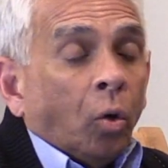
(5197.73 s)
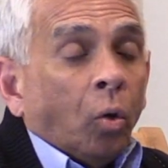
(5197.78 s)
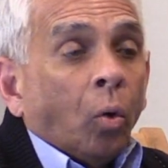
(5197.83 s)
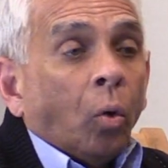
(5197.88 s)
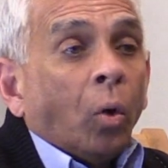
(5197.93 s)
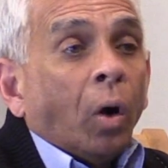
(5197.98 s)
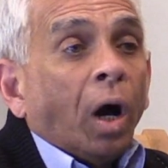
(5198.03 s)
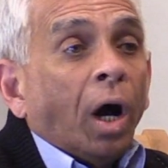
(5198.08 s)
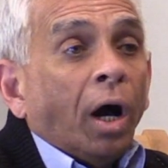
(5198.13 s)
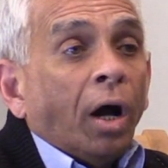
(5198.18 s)

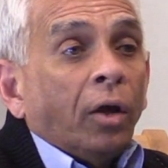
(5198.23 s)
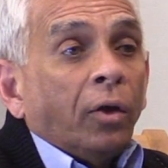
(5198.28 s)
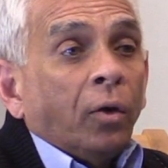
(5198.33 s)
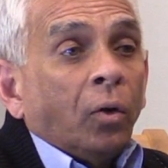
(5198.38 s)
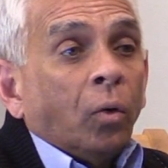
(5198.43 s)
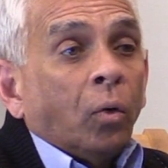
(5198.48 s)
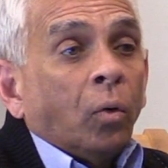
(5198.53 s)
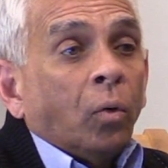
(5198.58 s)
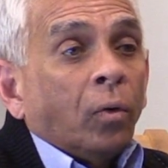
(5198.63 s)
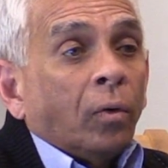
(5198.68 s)

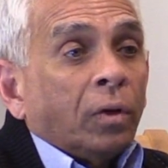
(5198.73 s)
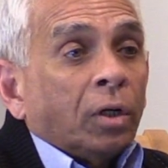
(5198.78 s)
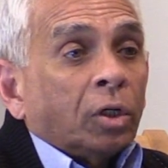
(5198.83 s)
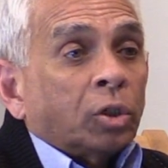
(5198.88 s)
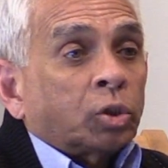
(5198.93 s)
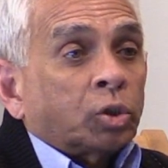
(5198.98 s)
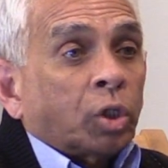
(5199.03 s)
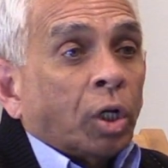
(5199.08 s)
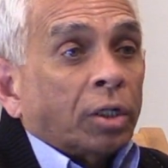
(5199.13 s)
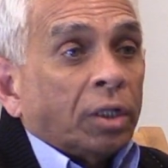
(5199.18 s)
Ohio
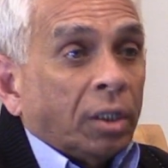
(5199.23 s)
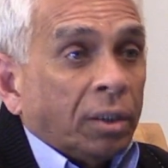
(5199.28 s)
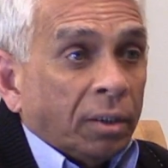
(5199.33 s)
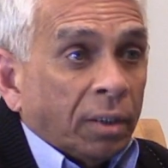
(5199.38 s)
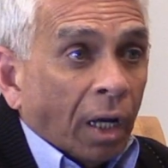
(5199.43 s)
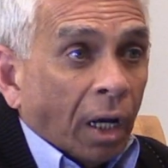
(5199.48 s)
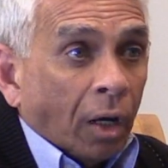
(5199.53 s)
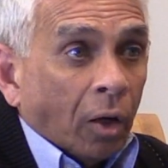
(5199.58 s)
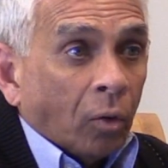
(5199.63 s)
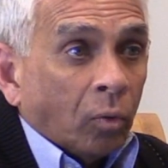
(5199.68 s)
shut it
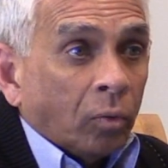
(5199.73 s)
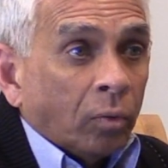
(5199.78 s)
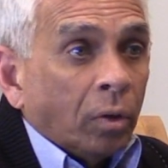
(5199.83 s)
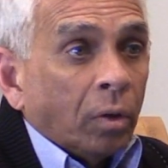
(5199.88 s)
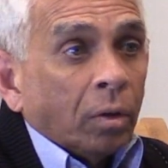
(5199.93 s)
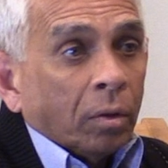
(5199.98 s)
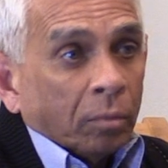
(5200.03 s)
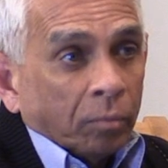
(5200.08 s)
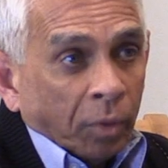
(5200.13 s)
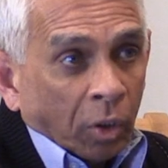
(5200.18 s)
down
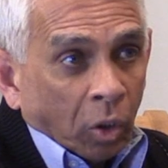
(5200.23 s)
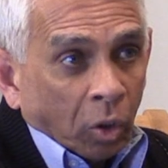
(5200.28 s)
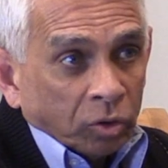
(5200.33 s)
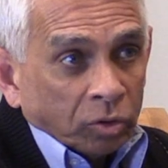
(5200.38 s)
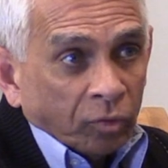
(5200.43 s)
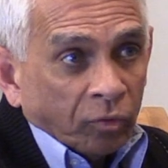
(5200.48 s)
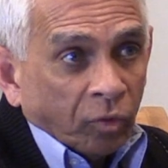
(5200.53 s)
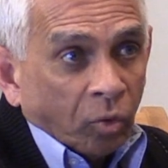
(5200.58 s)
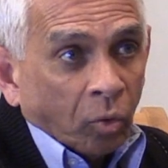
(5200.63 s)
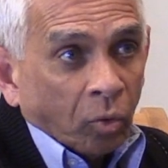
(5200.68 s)
because
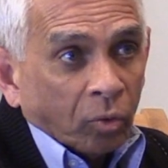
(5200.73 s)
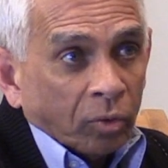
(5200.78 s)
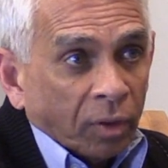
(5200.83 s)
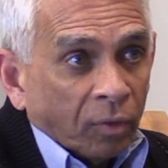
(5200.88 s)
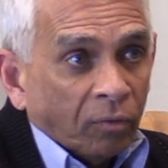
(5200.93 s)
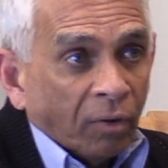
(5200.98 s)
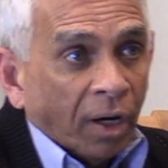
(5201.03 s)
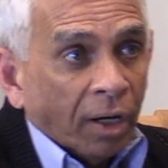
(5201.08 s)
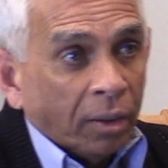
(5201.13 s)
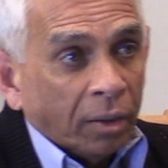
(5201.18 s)
of
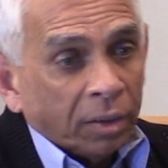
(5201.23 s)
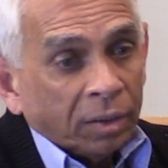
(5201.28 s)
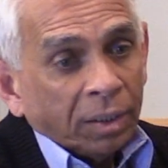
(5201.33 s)
coronavirus.